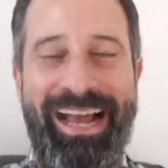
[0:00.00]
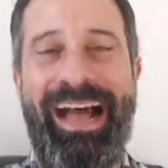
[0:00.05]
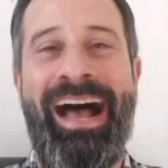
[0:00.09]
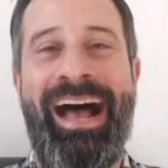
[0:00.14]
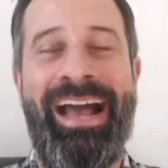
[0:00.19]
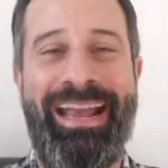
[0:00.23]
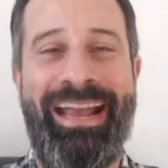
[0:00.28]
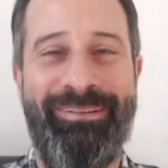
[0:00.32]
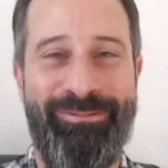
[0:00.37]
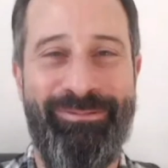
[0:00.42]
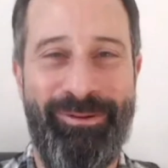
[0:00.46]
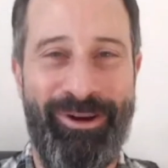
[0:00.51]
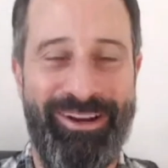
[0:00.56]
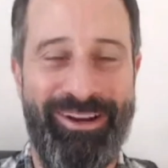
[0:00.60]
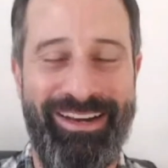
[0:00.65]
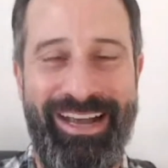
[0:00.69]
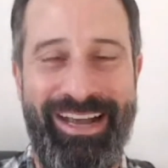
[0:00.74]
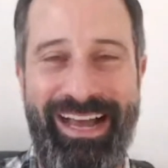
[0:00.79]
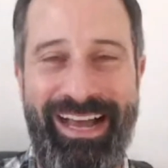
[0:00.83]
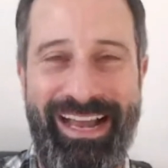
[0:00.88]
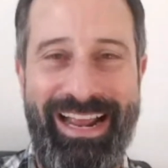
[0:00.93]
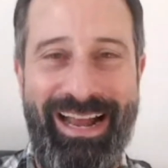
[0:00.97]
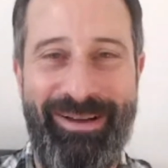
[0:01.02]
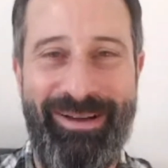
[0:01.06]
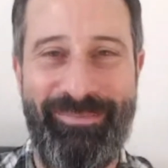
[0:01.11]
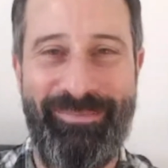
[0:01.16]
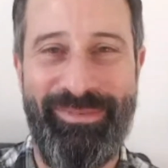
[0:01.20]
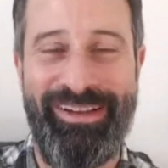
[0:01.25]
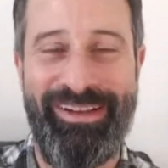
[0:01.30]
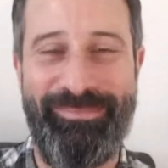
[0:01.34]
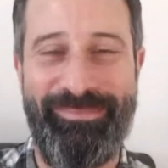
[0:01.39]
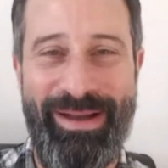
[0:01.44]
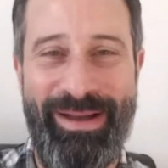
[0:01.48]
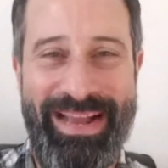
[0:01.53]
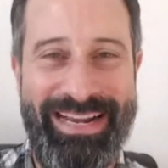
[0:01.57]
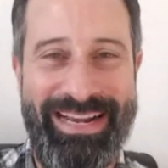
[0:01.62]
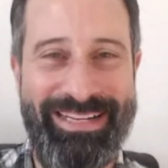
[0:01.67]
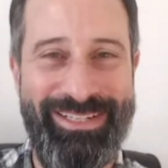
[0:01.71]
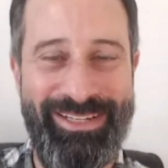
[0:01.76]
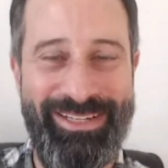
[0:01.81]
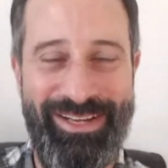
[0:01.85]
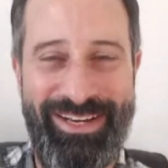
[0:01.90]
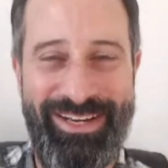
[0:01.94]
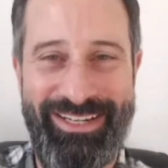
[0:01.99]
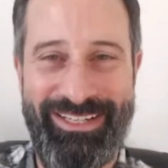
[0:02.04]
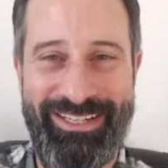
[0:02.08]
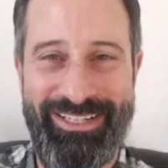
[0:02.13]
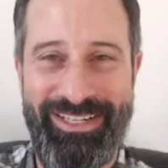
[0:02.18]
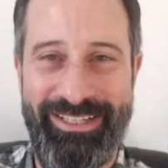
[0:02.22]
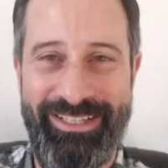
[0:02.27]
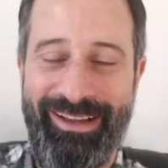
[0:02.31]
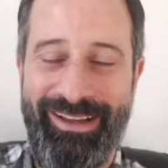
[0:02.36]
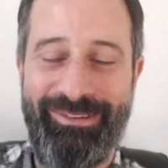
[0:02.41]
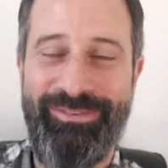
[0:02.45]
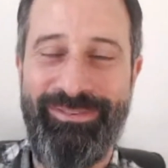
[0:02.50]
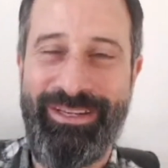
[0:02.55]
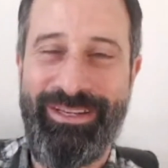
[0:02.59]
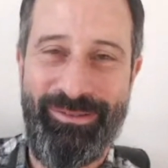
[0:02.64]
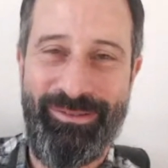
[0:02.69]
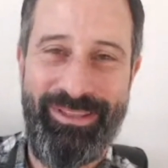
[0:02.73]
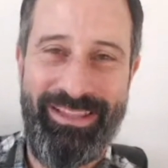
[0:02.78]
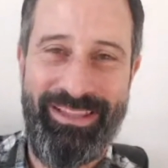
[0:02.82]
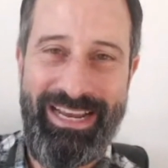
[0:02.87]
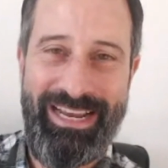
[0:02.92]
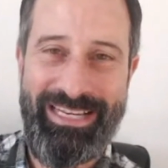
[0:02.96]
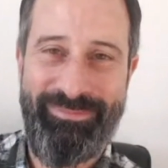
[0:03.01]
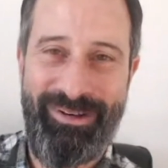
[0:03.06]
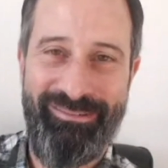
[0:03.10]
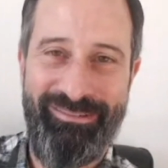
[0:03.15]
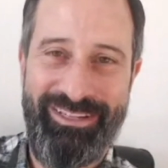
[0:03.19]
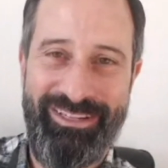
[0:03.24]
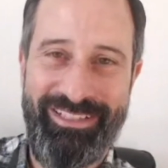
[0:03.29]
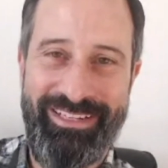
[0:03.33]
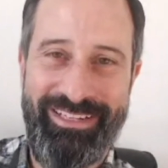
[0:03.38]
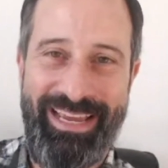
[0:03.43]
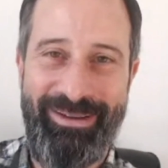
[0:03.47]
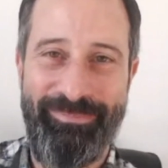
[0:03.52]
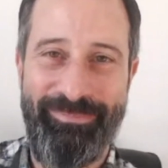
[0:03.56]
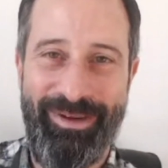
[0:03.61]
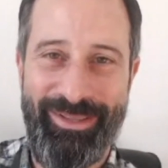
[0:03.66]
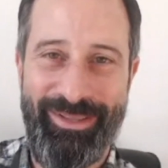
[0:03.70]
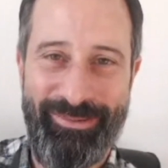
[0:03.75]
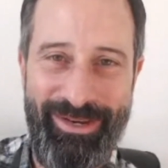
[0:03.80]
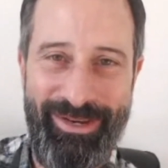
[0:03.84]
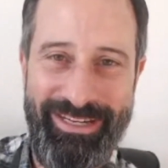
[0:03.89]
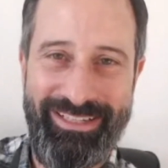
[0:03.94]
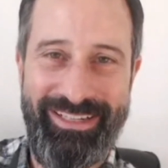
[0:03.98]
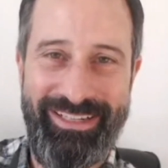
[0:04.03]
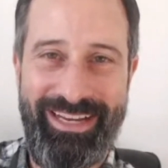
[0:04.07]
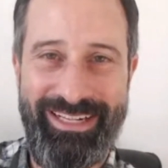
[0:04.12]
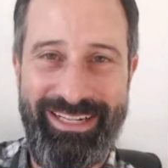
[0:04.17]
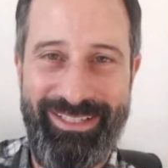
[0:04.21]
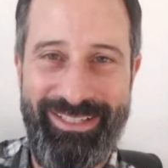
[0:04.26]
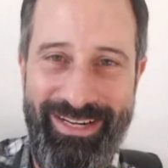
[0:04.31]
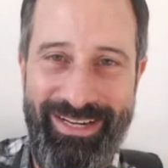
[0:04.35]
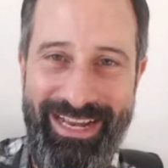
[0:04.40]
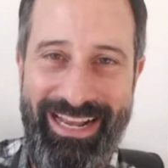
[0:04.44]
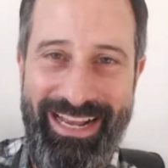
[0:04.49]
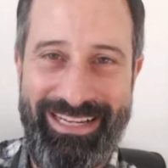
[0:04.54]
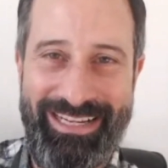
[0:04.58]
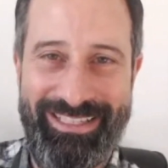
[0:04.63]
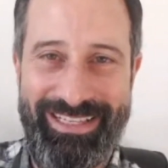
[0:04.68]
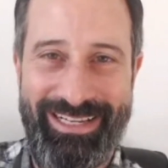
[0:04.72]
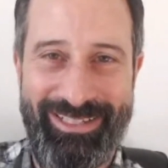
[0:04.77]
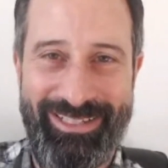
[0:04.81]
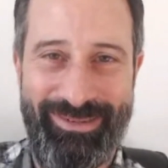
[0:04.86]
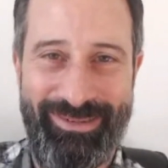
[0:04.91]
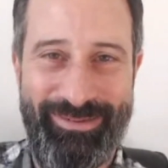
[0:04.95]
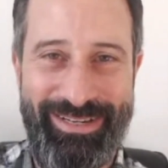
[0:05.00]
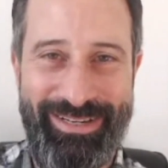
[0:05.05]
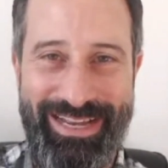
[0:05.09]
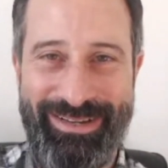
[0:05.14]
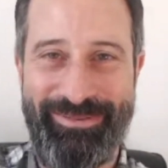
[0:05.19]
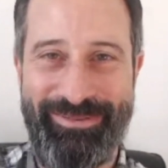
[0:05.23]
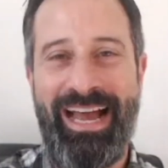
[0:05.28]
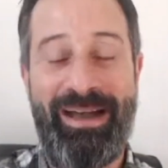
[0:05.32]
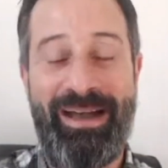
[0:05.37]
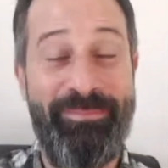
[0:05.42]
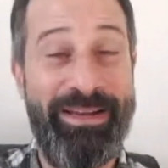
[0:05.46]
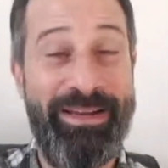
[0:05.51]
Hi everyone, I am Max Hunter. First of all, that is my real name, by the way. I do get asked that sometimes.